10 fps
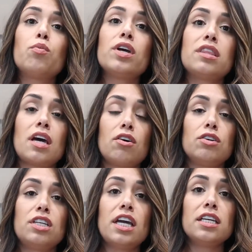without
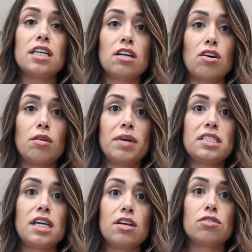yanking on
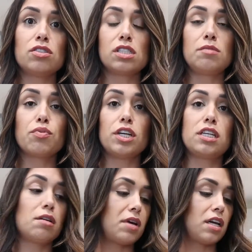my tangles and
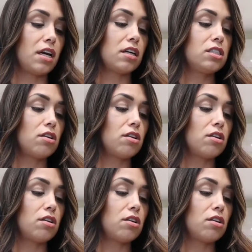breaking my hair.